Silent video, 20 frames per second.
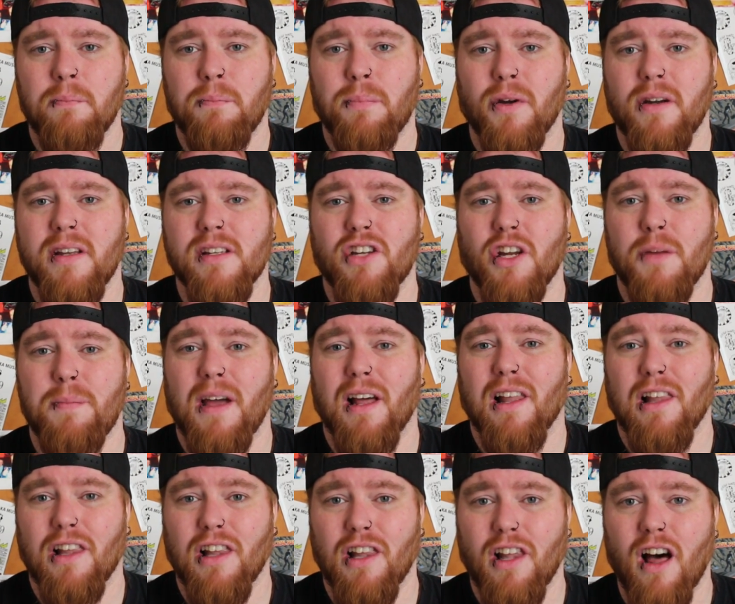but it's going to be a
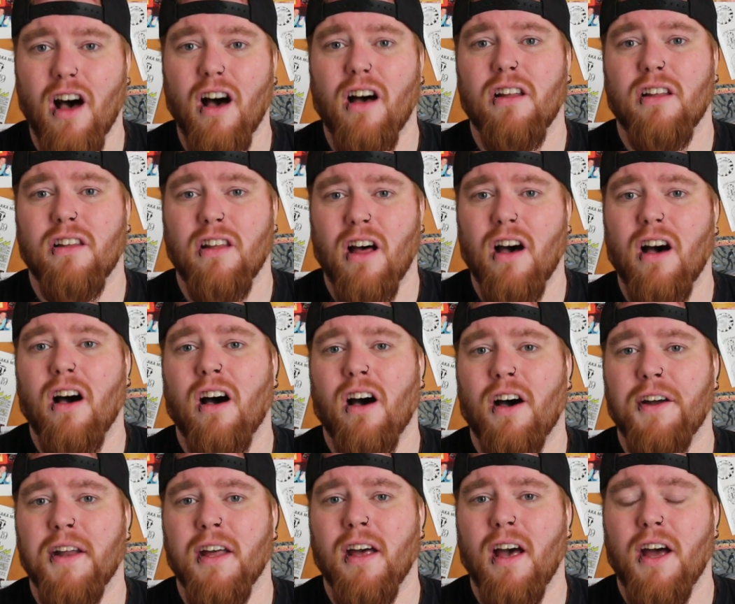lot
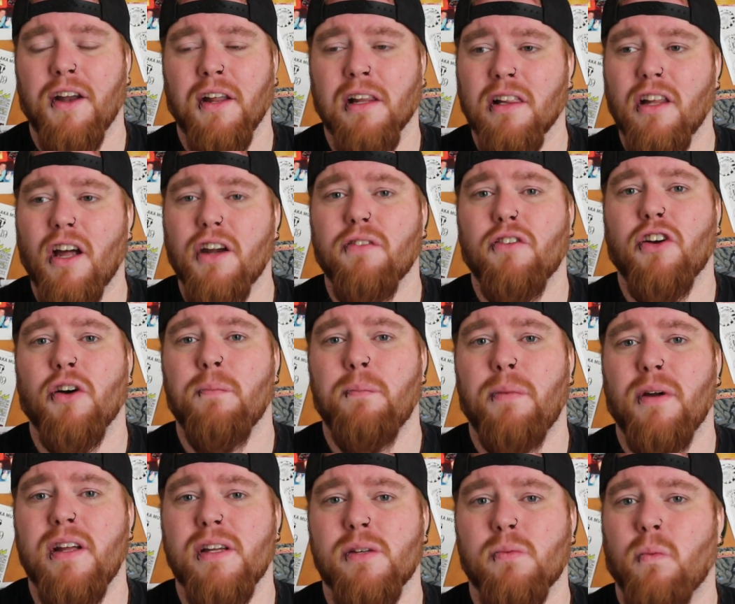harder, and a lot of
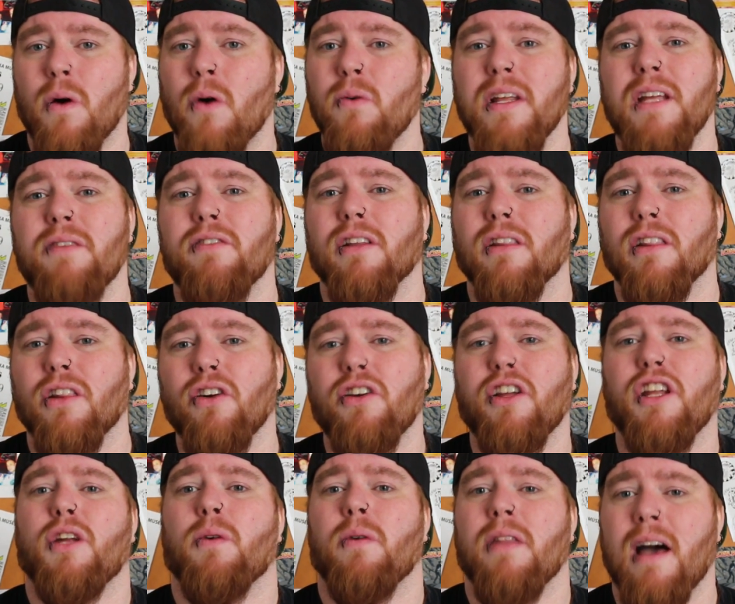companies won't even look
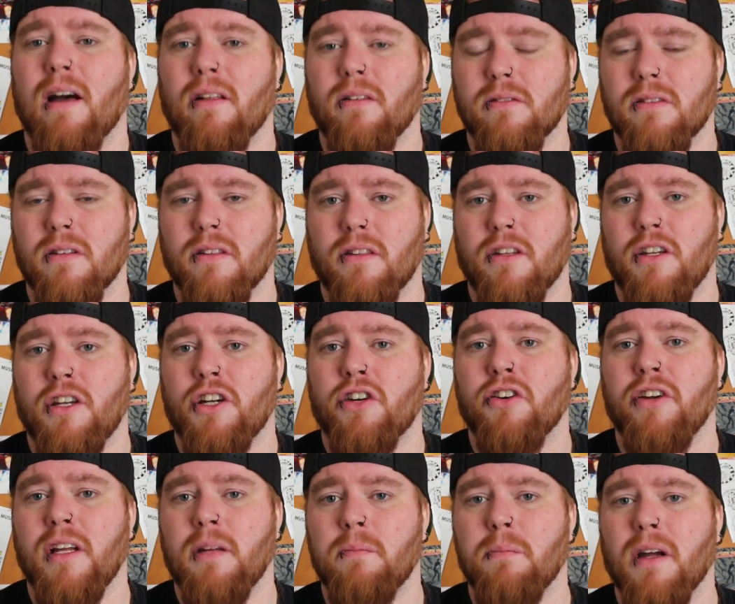at you without the
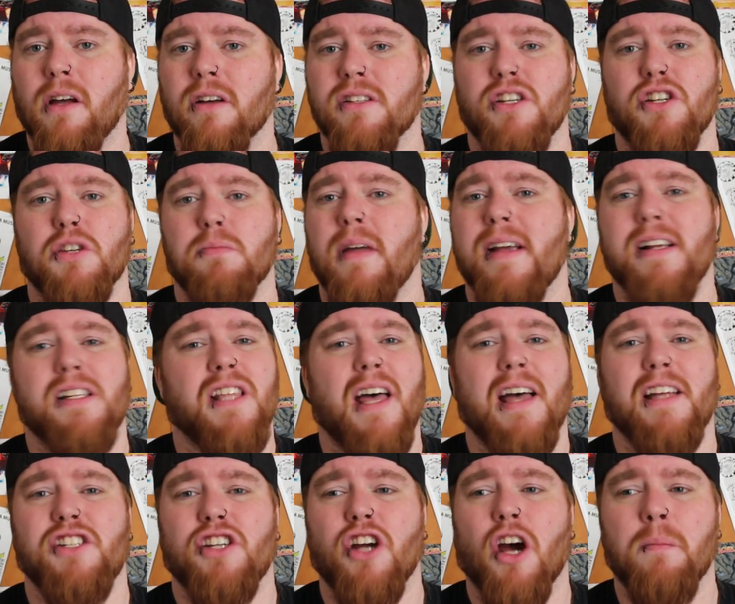degree because it just makes
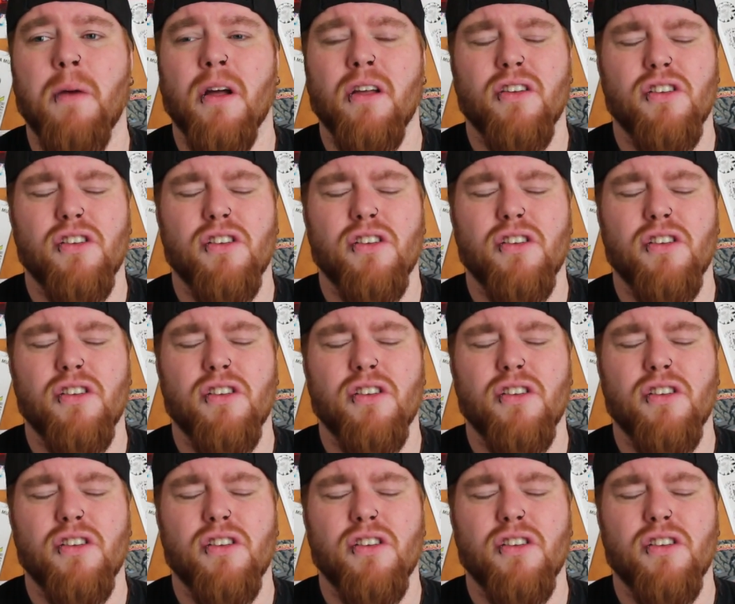their job